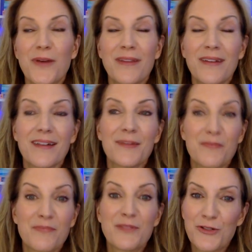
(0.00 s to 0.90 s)
the
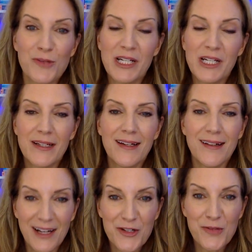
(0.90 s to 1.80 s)
social media,
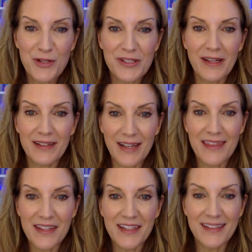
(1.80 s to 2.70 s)
100%, I
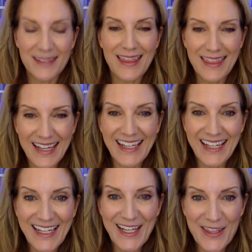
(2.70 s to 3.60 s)
think, is the
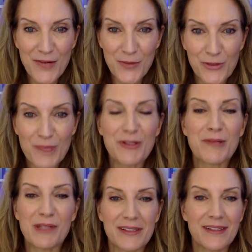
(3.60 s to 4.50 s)
thing that will triple the
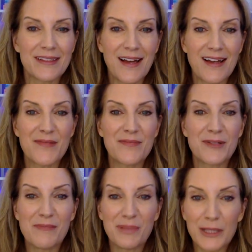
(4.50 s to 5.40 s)
business. I am
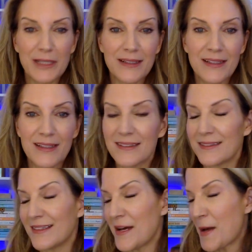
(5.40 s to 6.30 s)
completely
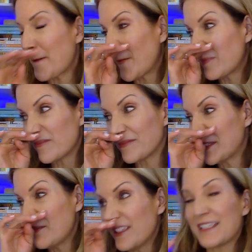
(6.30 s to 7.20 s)

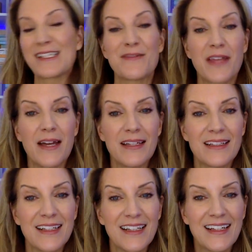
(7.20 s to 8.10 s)
convinced of that.
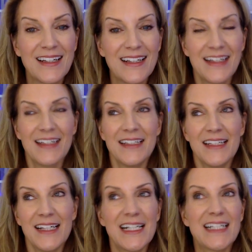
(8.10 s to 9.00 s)

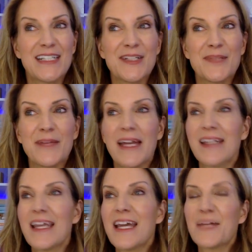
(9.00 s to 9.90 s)

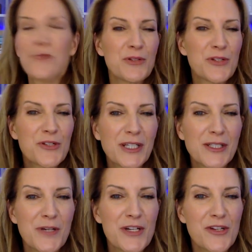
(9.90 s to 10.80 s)
And then what was your
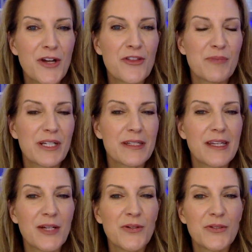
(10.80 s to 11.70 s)
second question? Oh, the biggest
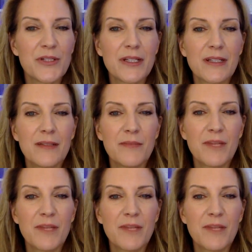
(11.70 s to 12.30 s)
thing holding me